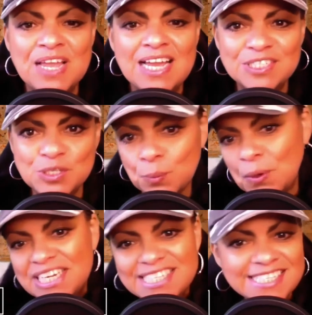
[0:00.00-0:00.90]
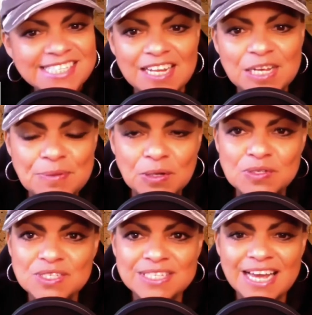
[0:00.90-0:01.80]
And so what is a selling
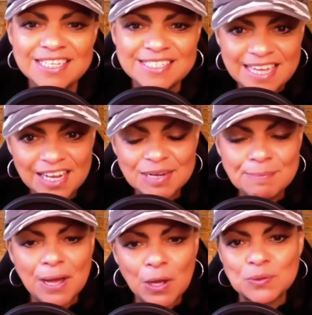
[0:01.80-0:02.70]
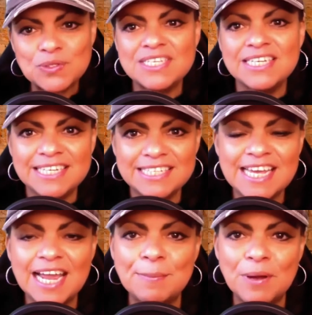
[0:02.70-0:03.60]
post? A selling post is
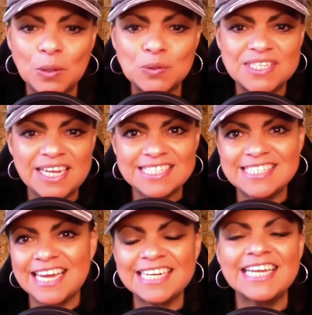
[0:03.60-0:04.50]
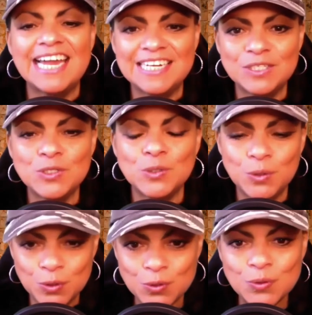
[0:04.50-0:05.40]
a post that is dedicated to
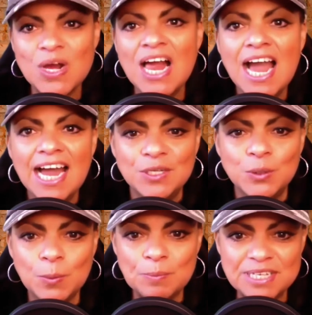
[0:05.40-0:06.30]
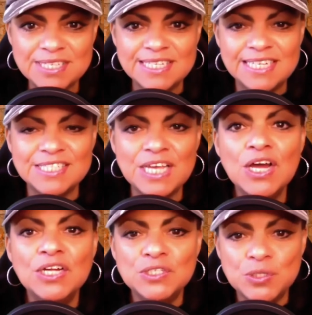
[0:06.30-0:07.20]
you and your business
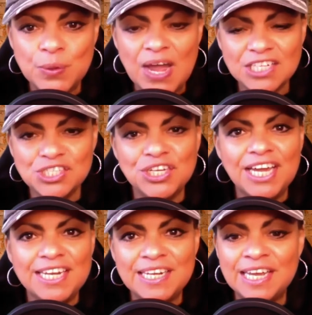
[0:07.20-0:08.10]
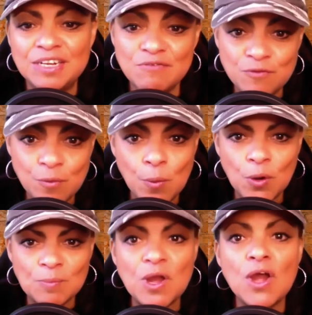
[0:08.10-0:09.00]
to educate and
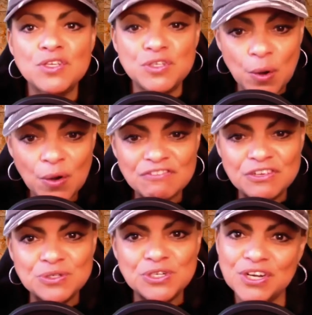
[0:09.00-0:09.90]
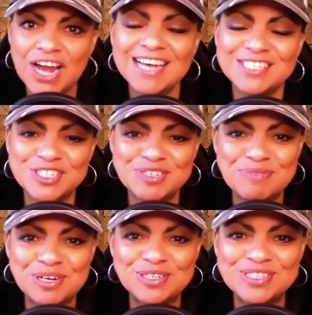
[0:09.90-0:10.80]
inform your future
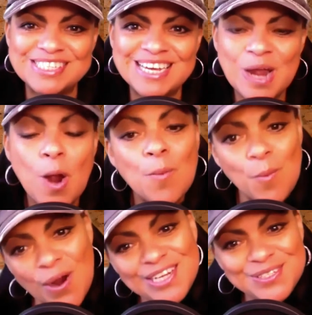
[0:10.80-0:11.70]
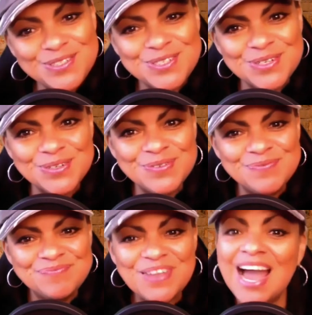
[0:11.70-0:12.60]
customers what you do,
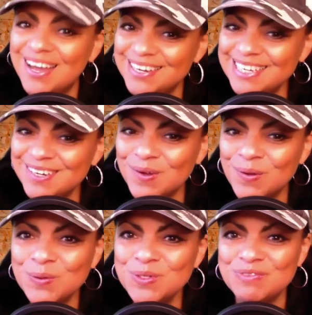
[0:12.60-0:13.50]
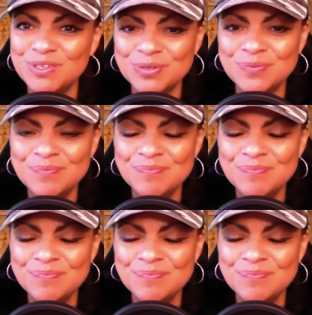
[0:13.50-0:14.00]
how to get a hold of you,